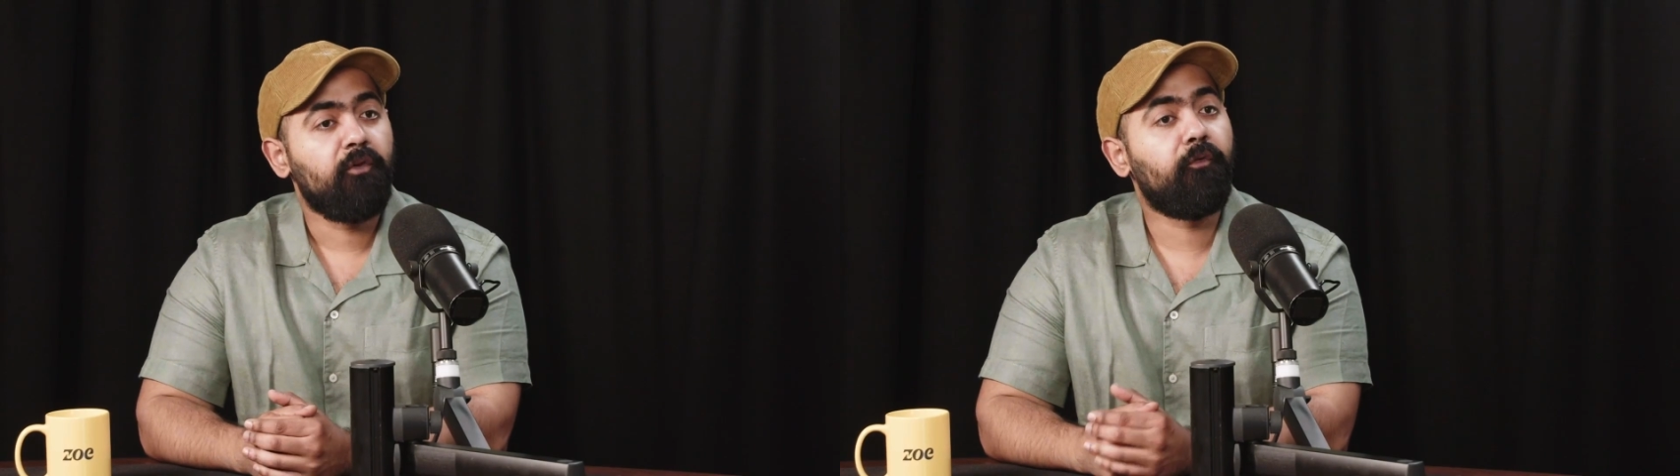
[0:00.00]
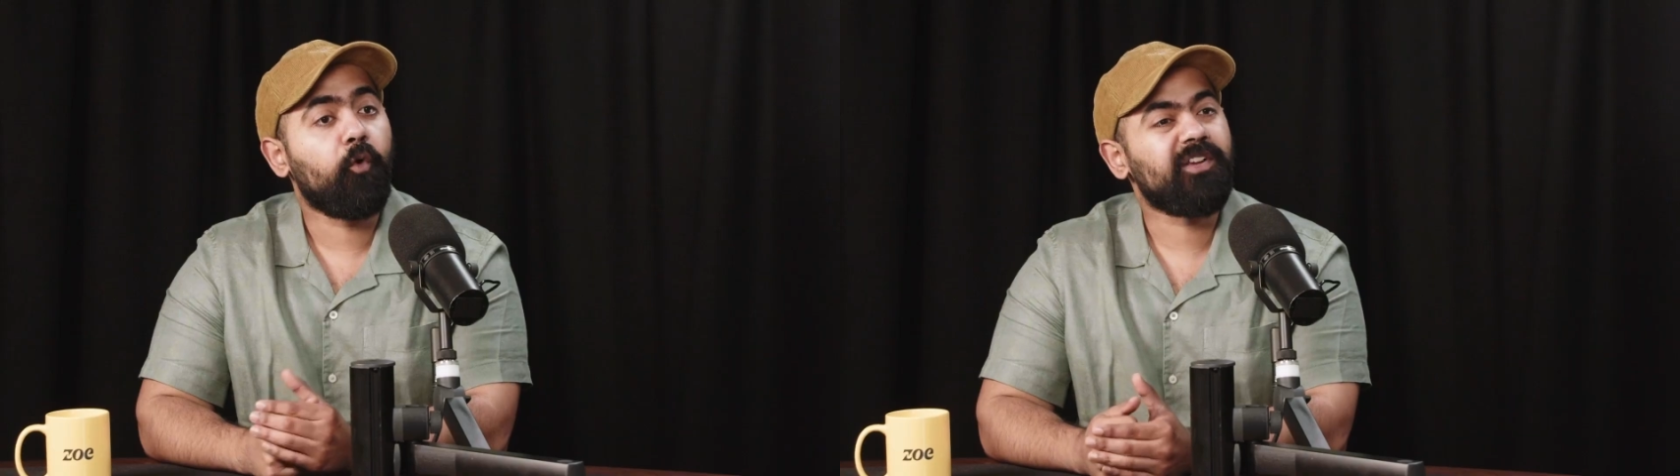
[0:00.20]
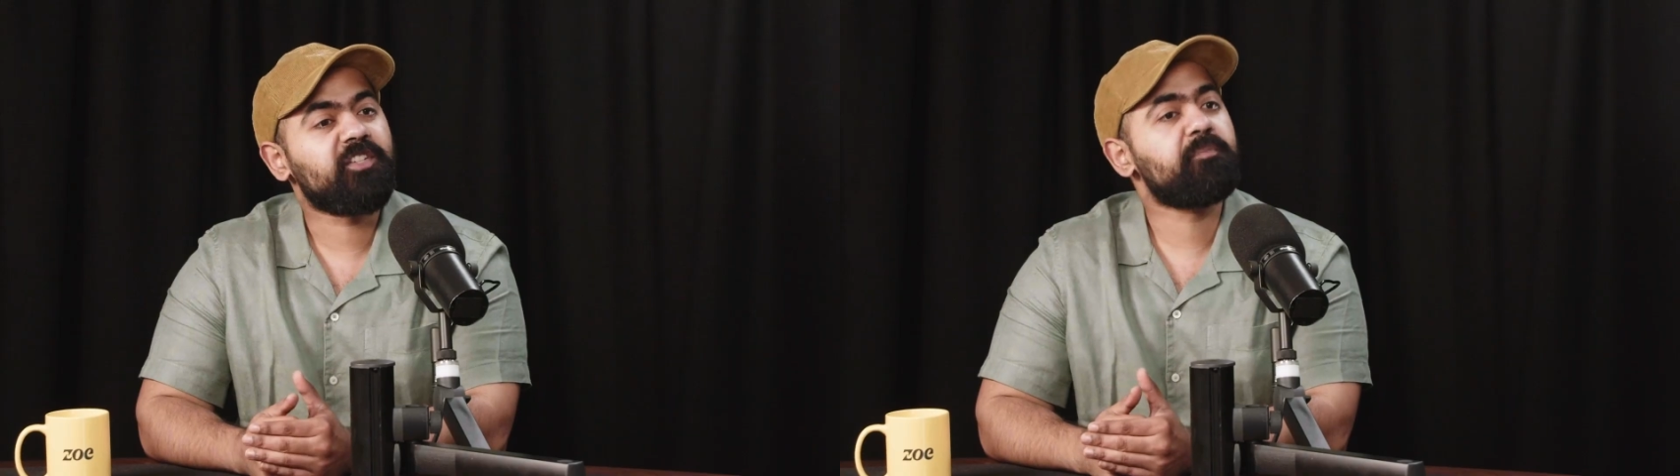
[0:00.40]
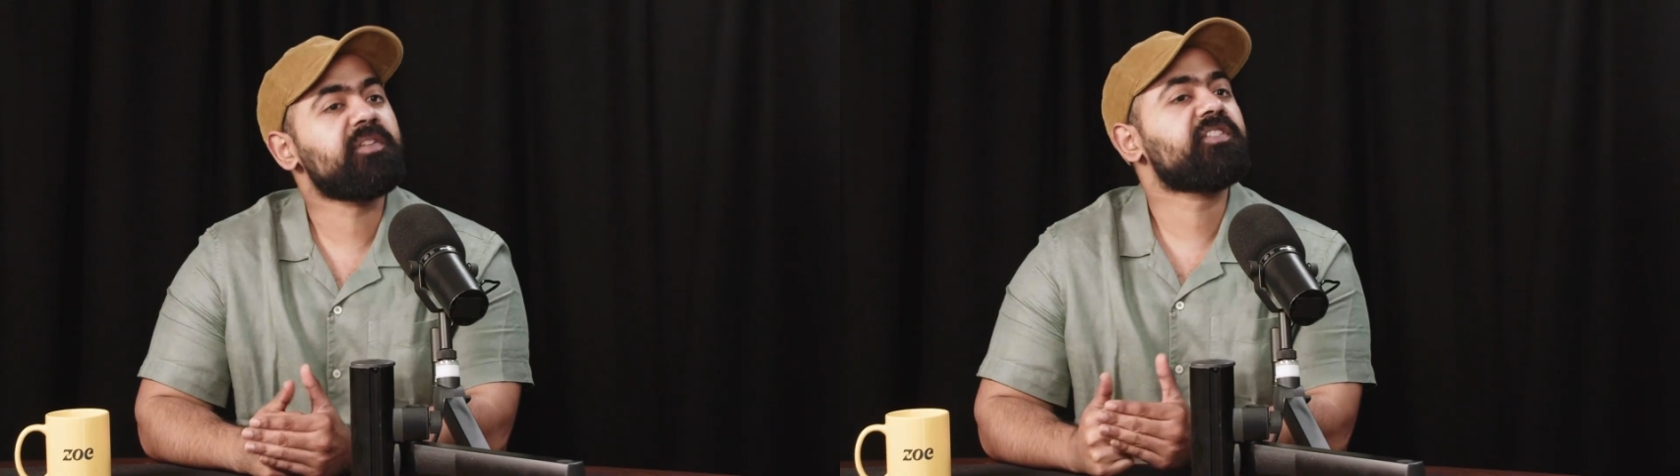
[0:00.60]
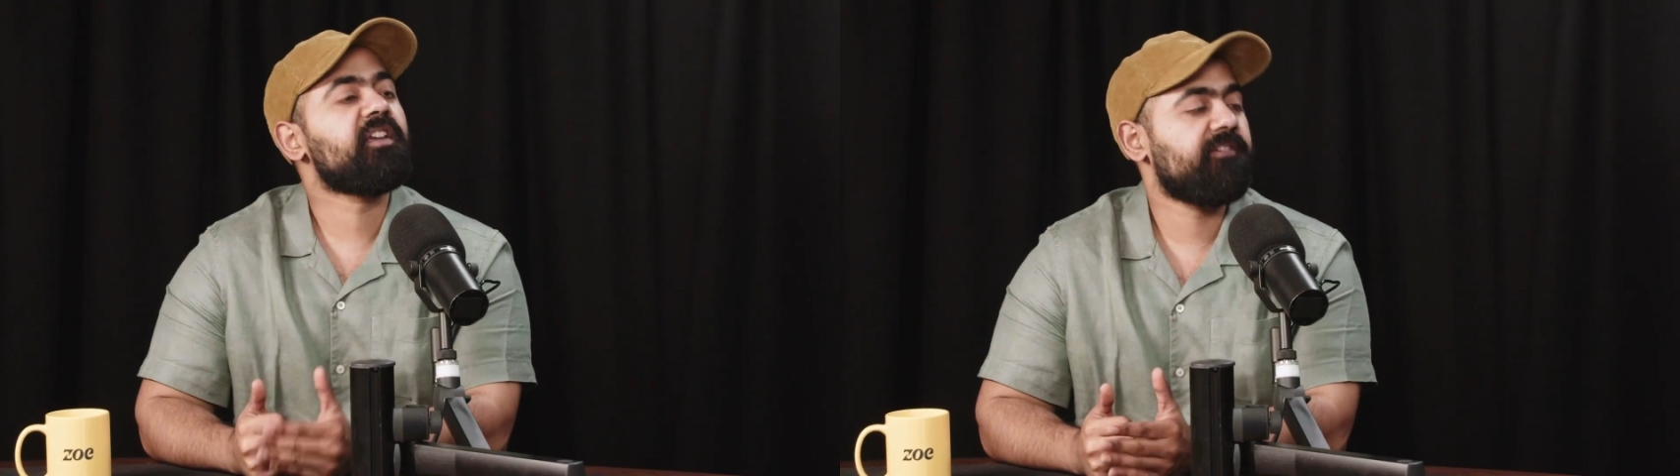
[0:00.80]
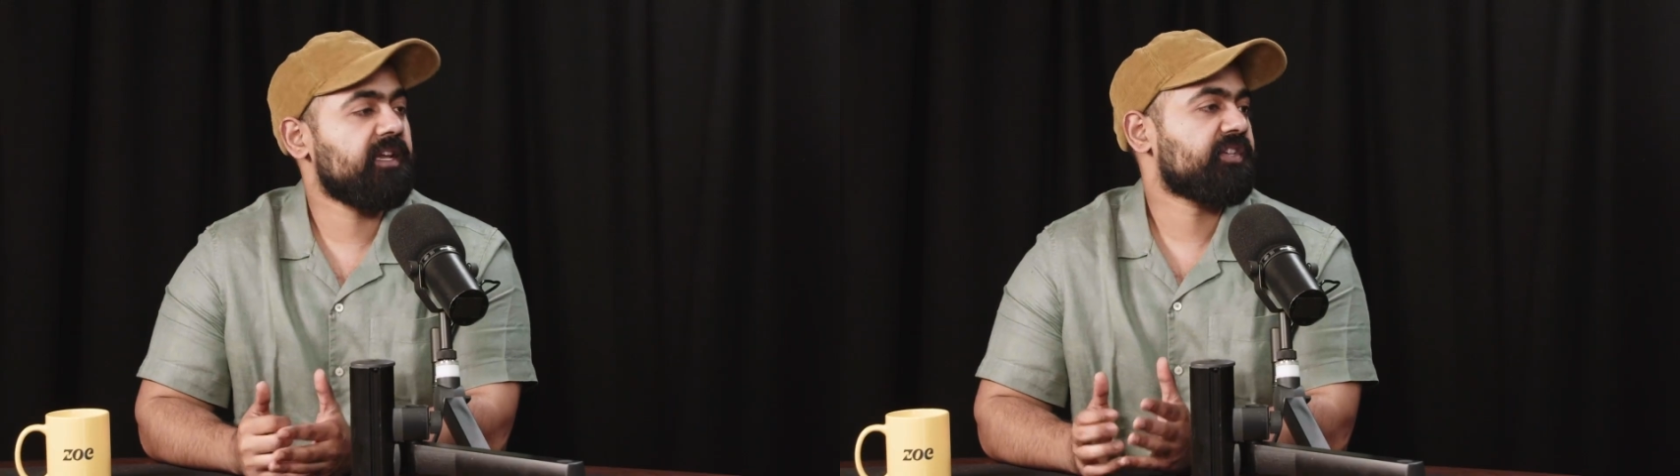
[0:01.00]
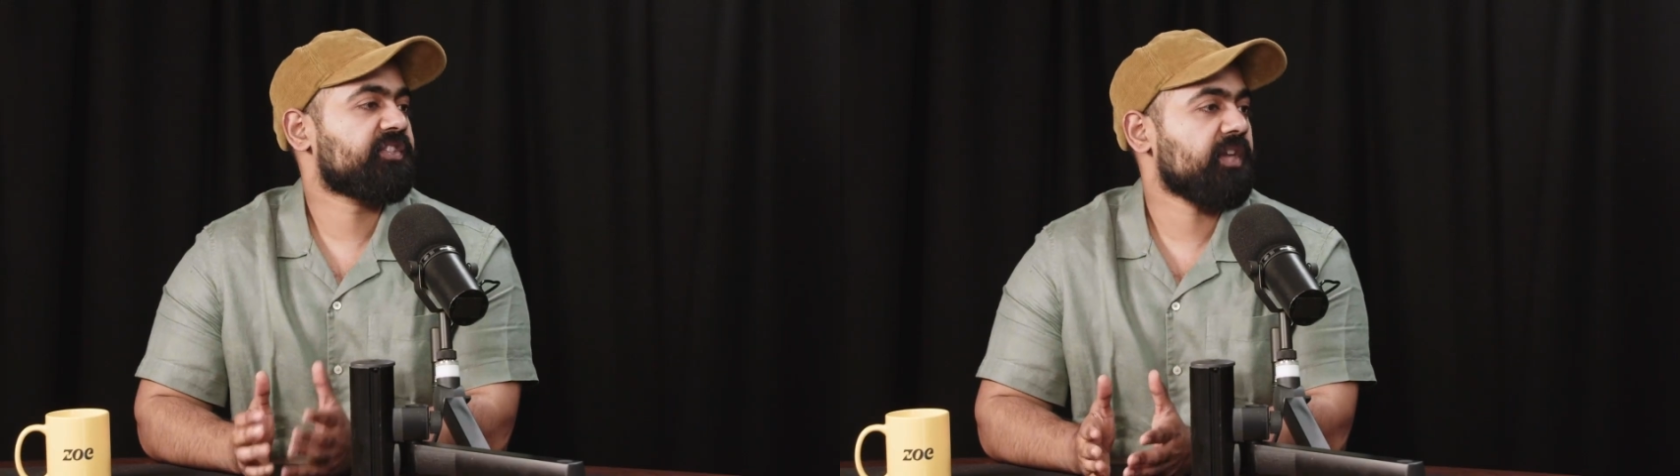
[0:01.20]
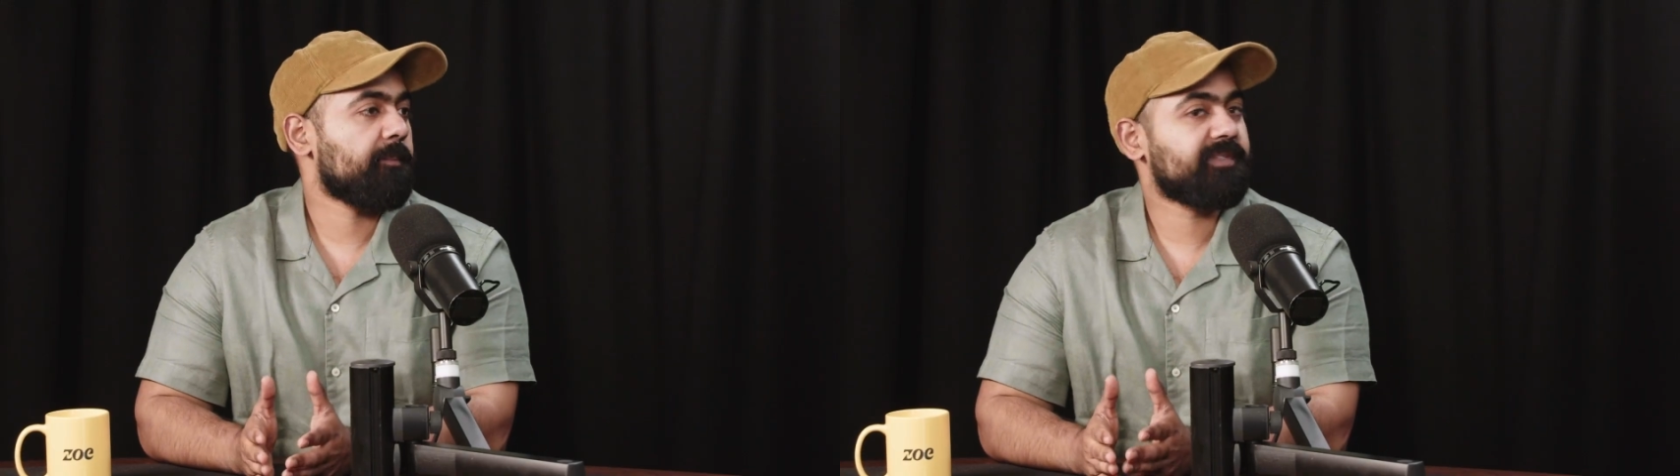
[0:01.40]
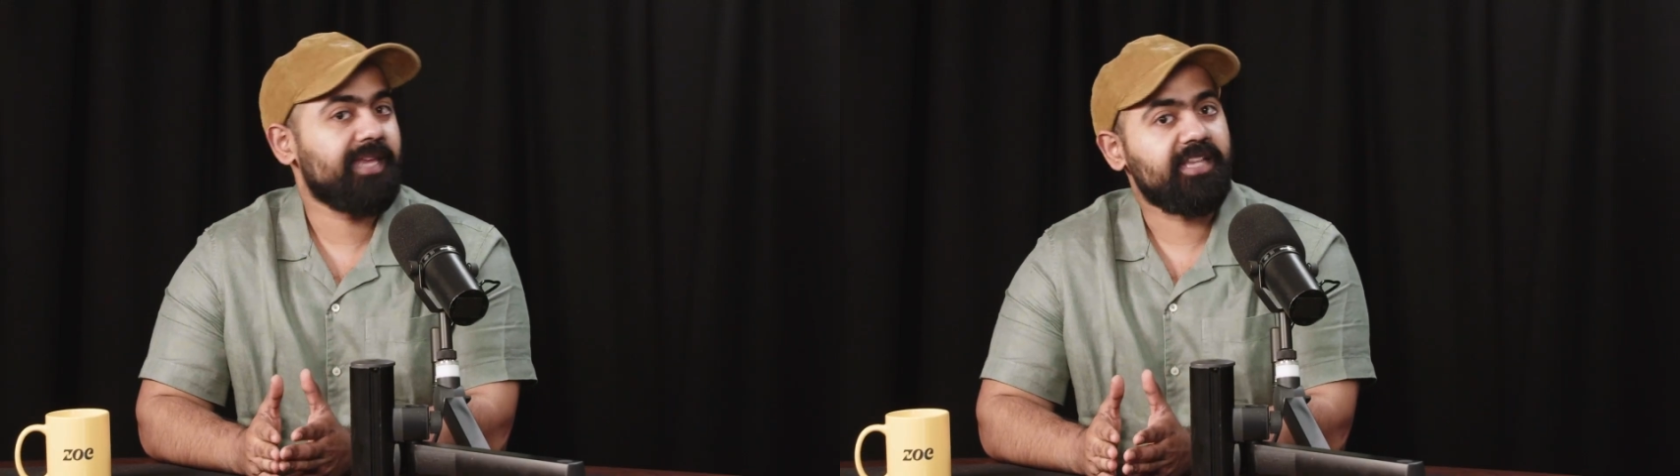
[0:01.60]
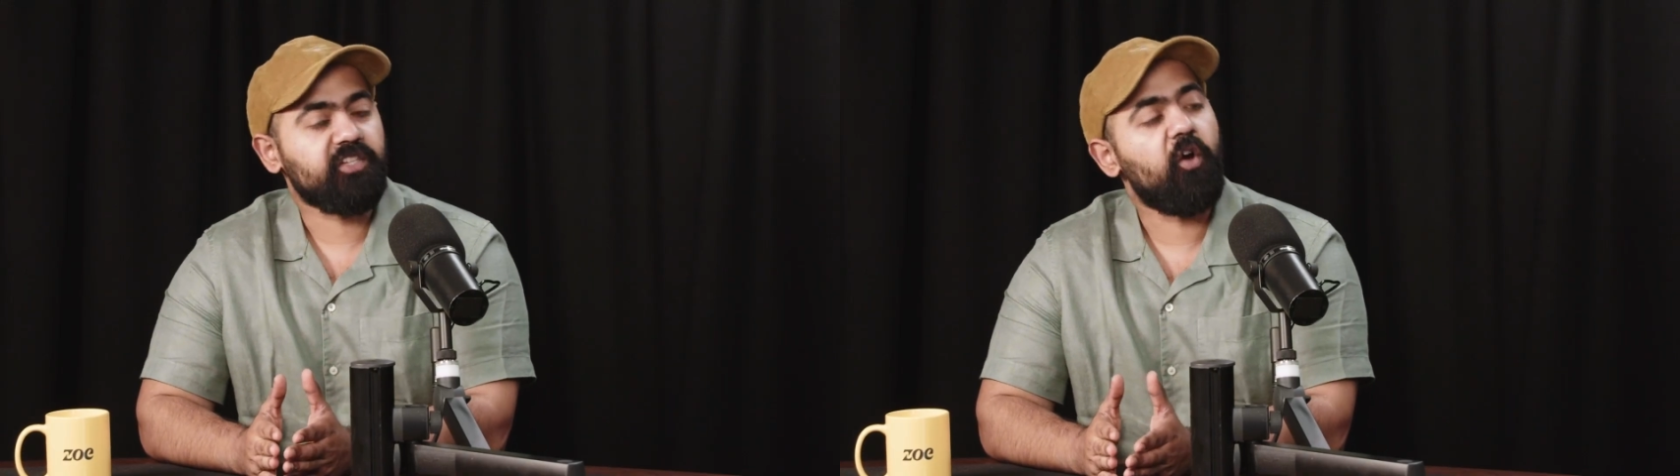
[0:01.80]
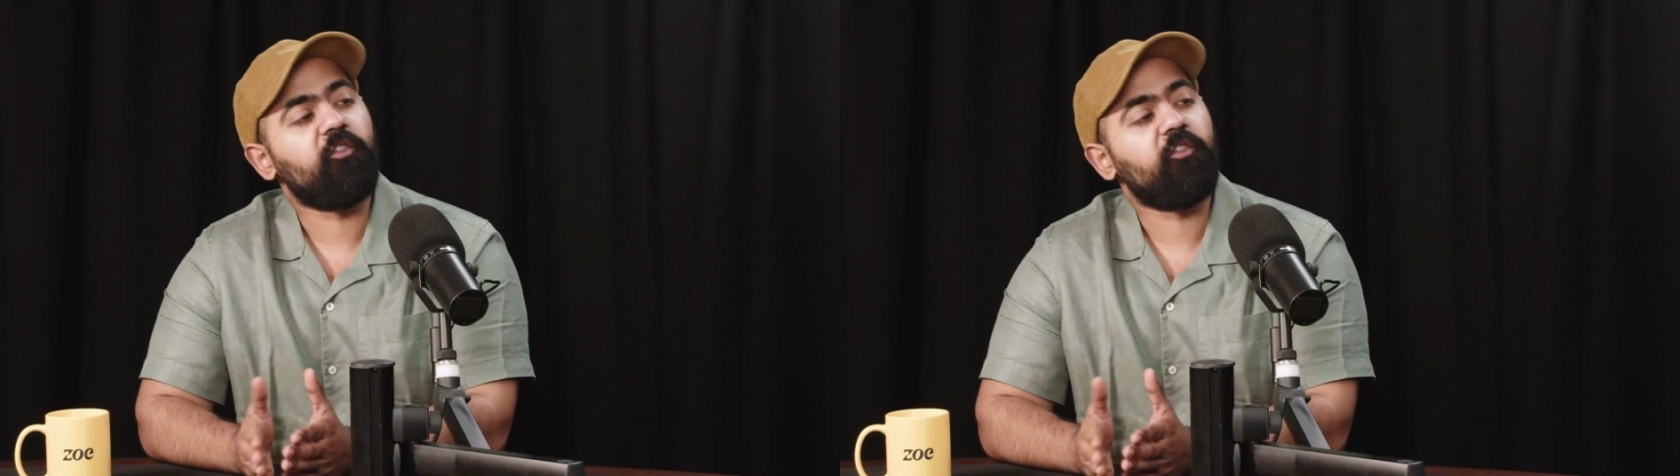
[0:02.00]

for a specific subset